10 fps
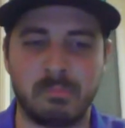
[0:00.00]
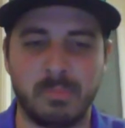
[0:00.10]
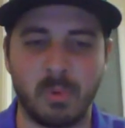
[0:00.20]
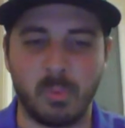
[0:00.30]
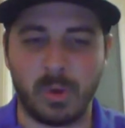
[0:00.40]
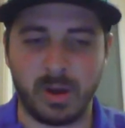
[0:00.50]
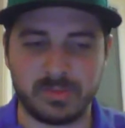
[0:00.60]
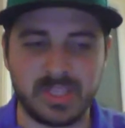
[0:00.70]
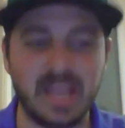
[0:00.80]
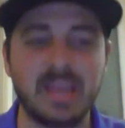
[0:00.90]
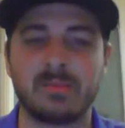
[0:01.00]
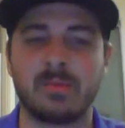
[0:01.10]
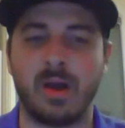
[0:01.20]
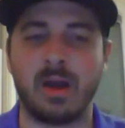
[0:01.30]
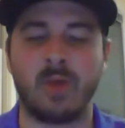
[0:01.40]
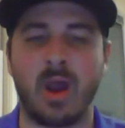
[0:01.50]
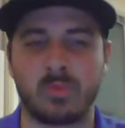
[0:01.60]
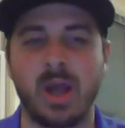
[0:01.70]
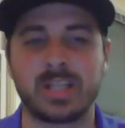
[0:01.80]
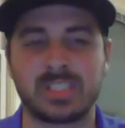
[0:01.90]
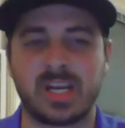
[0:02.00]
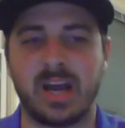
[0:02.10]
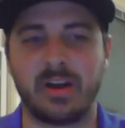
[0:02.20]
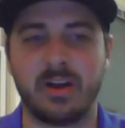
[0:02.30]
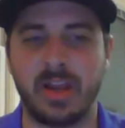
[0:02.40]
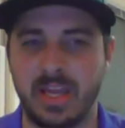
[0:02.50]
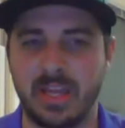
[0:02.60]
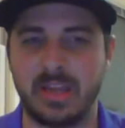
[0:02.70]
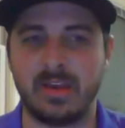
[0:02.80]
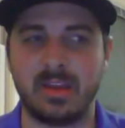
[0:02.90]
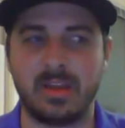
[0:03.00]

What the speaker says: But what I'm saying, I watched Connor, and